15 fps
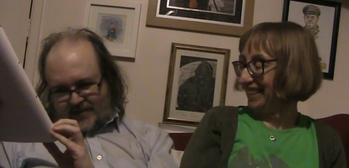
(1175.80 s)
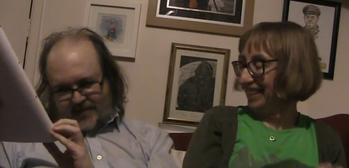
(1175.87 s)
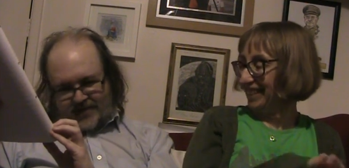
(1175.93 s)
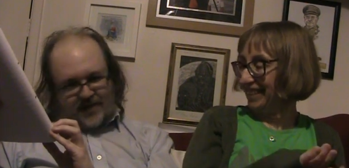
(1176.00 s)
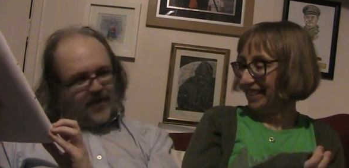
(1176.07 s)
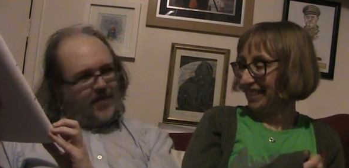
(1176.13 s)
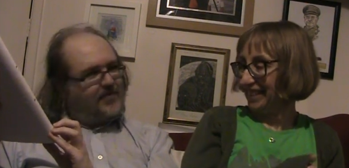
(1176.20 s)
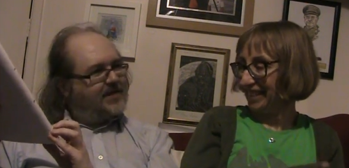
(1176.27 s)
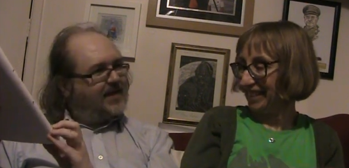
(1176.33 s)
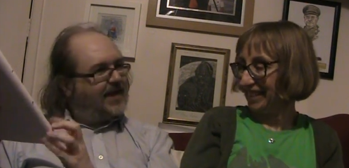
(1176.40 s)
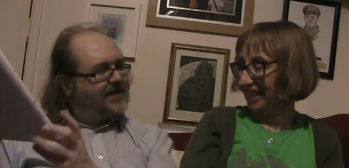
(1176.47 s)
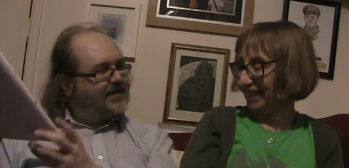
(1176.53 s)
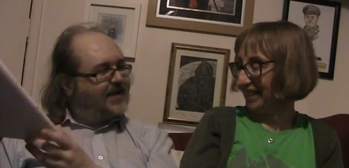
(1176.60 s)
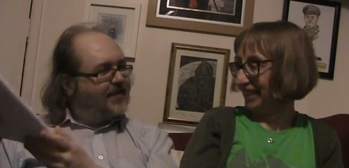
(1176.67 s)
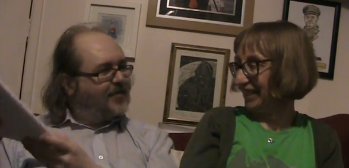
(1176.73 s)
Speaker 1: a doll, she
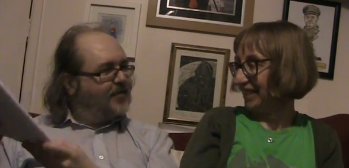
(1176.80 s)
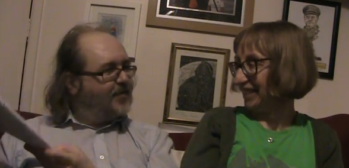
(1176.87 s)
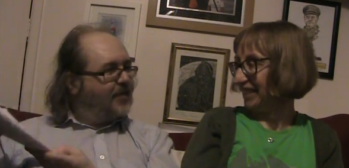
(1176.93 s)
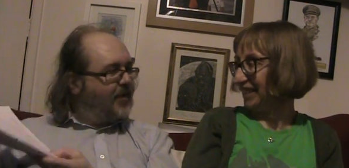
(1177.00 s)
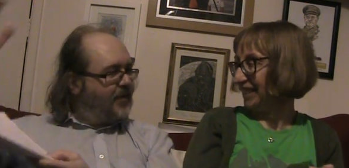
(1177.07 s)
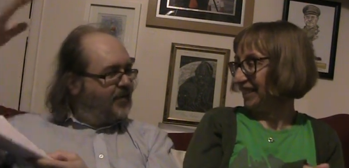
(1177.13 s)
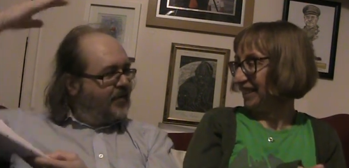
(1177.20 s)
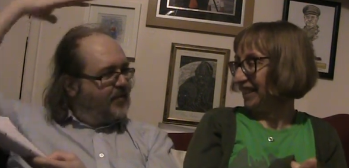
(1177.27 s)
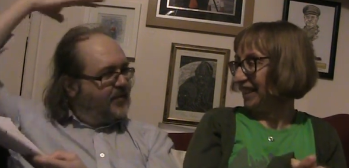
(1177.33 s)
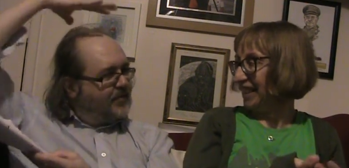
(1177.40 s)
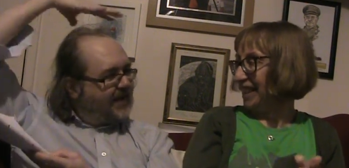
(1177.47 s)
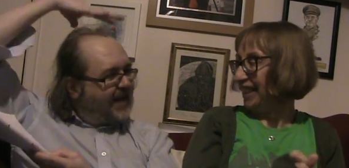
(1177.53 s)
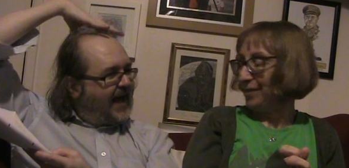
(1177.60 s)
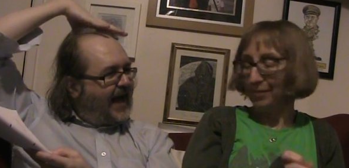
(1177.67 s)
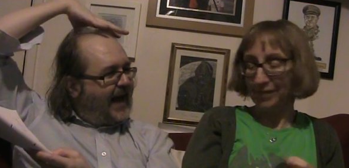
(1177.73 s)
gets a little mop
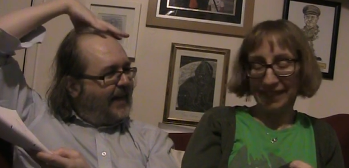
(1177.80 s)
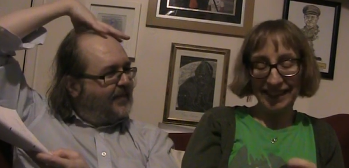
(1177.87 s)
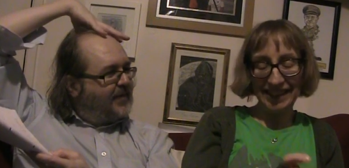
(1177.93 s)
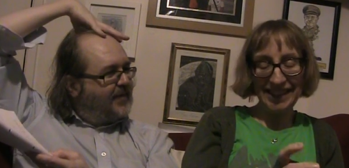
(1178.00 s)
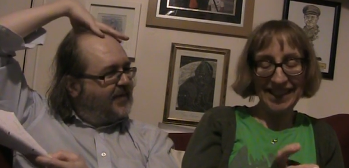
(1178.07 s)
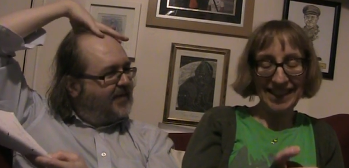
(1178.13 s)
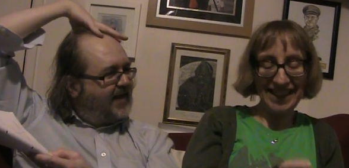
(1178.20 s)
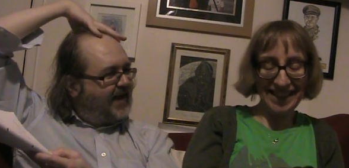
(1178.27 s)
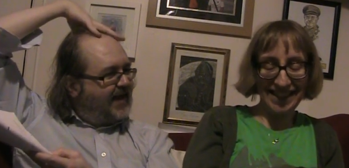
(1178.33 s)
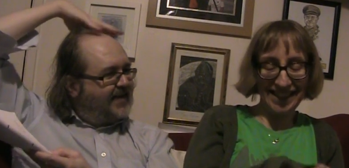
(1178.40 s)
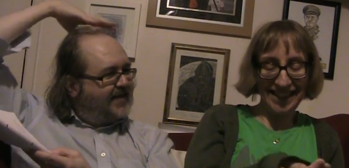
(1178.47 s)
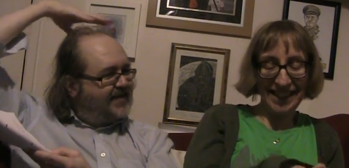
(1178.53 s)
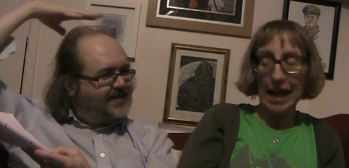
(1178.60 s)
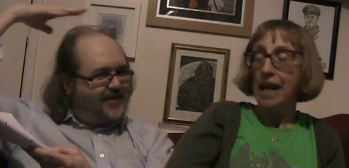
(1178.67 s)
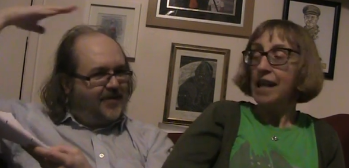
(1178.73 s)
cap she
Speaker 2: does. thing.
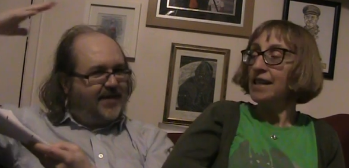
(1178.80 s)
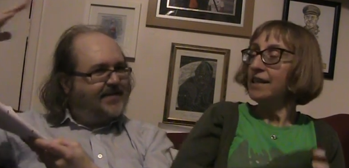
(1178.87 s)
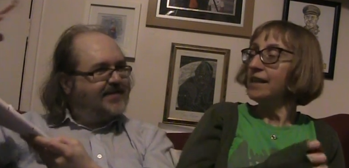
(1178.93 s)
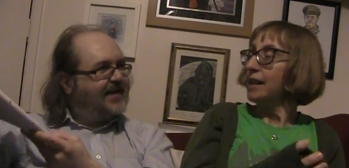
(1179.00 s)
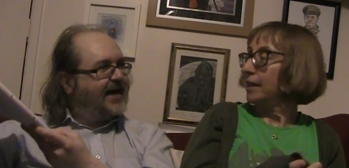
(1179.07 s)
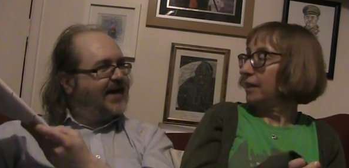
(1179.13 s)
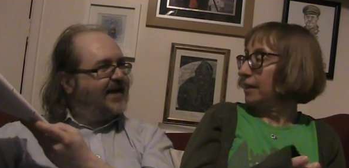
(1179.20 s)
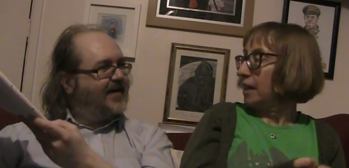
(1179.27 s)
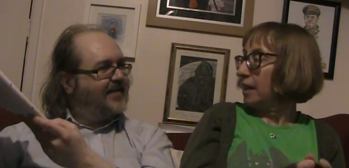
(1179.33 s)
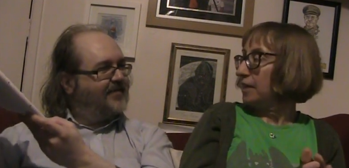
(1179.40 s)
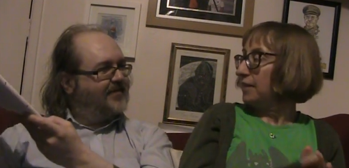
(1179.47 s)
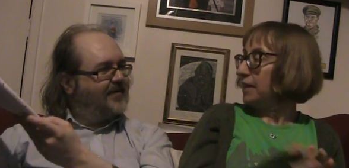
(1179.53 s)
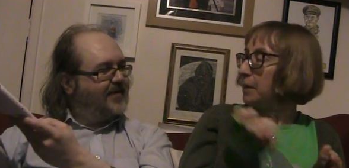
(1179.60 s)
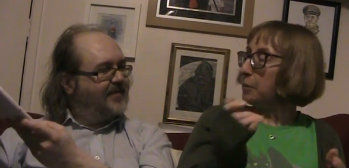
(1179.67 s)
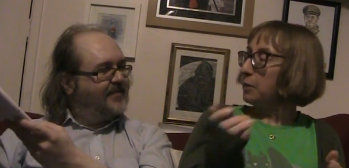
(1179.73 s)
Doesn't it? Where does that come from?
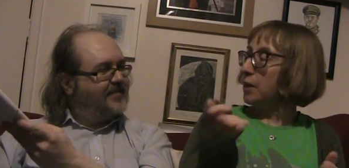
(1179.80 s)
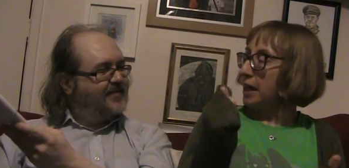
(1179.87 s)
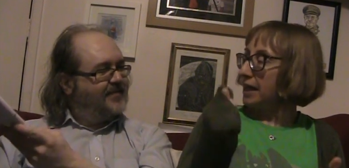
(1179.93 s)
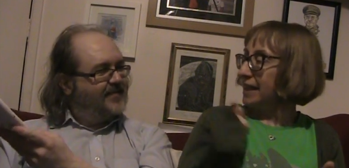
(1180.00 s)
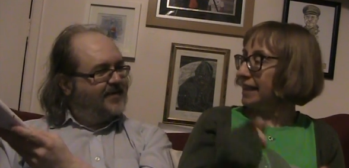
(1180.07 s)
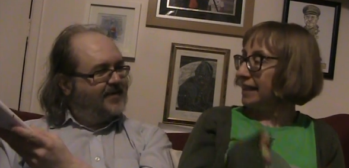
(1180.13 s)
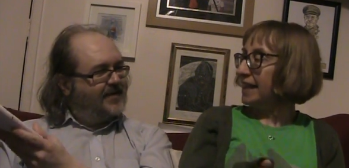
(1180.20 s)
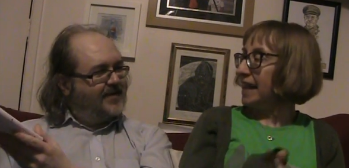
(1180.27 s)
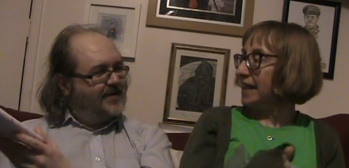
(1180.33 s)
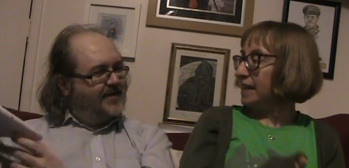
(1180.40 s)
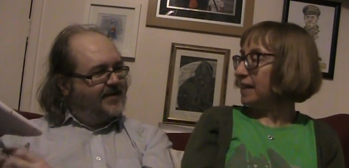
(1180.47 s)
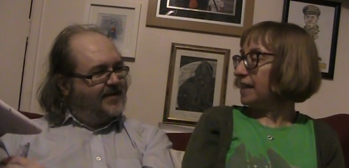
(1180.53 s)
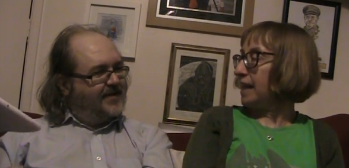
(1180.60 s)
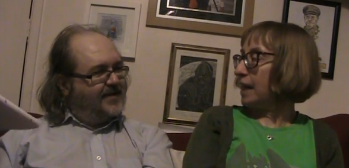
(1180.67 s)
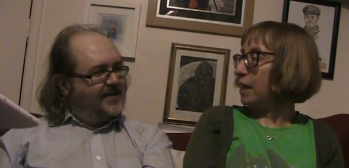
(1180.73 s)
That, well, I think that's
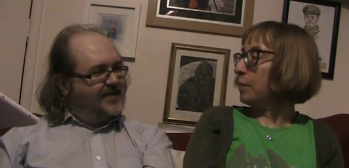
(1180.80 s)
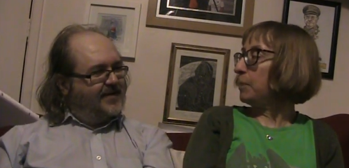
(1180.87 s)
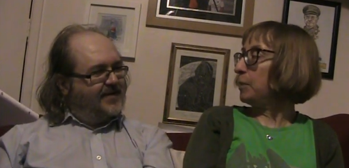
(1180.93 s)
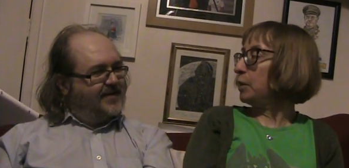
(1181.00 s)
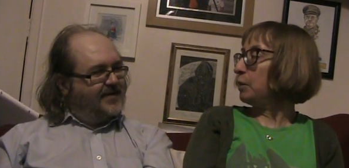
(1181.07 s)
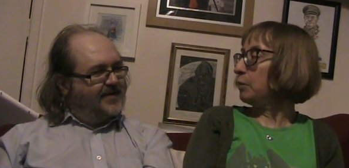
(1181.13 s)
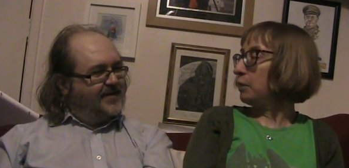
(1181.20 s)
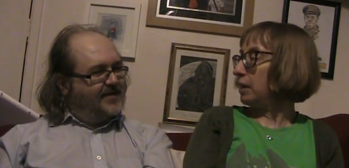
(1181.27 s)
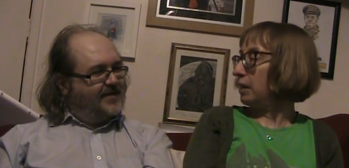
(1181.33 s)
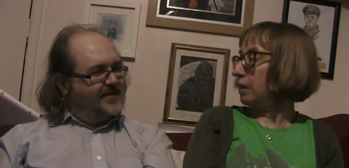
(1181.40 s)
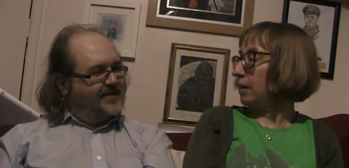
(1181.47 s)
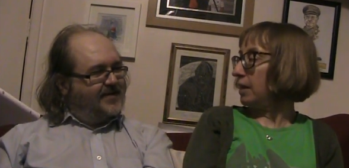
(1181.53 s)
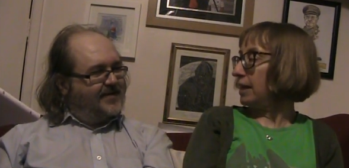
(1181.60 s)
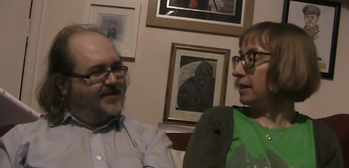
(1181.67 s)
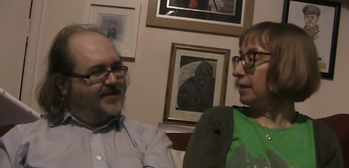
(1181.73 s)
to help you
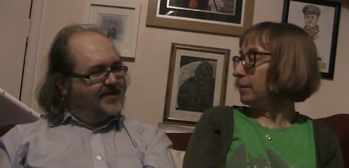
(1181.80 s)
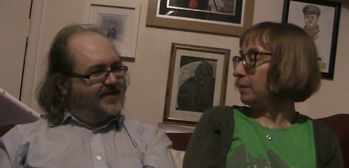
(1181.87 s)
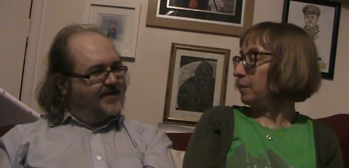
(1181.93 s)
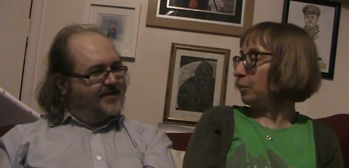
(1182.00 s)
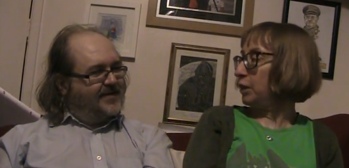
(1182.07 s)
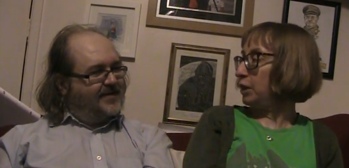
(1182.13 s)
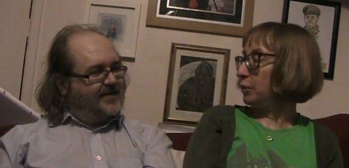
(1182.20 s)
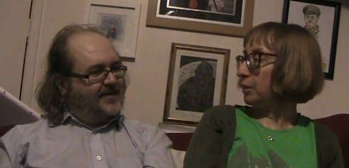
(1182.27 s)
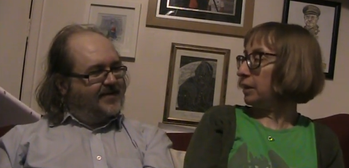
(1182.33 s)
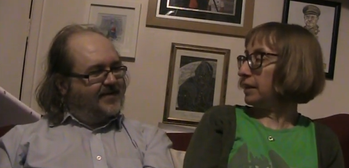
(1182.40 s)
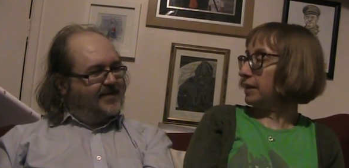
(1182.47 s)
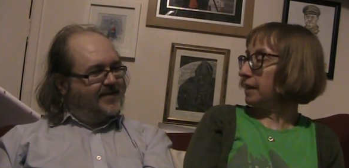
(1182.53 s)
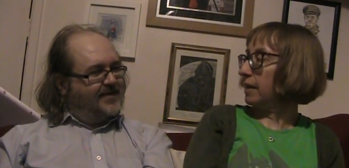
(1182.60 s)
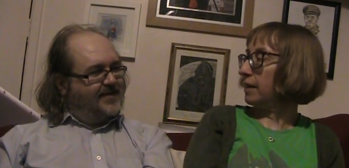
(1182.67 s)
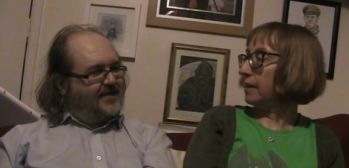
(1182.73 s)
realise which one is
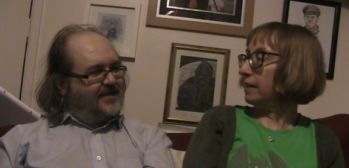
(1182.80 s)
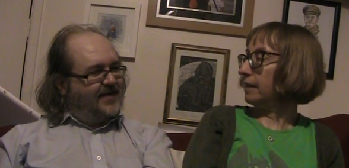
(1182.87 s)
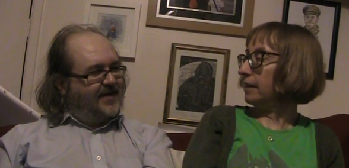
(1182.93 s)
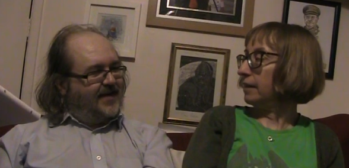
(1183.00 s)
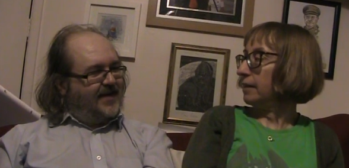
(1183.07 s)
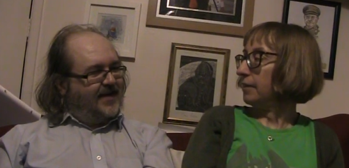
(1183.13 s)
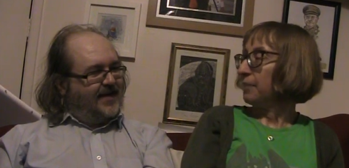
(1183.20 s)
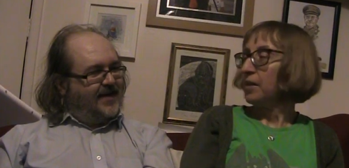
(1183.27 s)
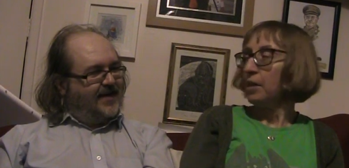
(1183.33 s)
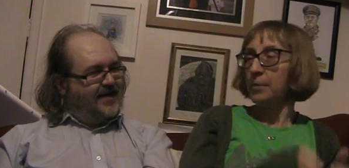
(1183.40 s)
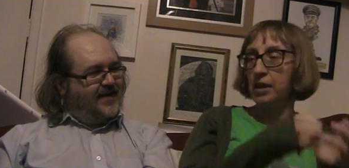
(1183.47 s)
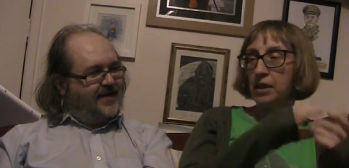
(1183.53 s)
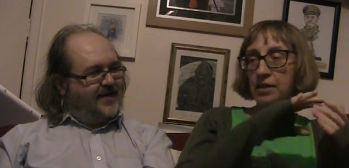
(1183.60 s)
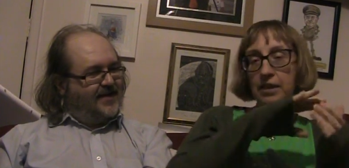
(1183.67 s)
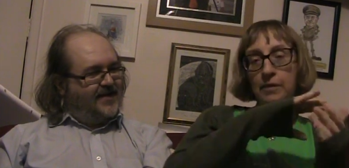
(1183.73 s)
her. Yeah.
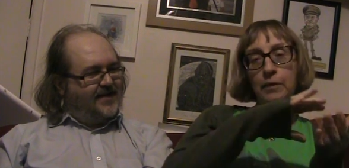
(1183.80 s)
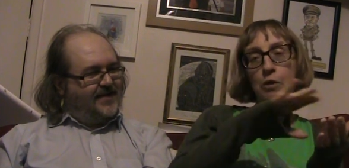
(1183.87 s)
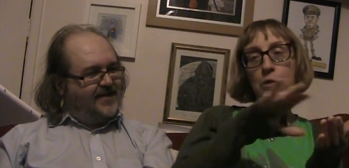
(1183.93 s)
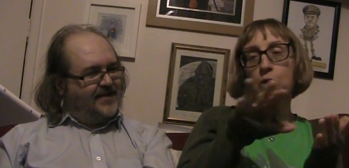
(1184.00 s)
Because they've all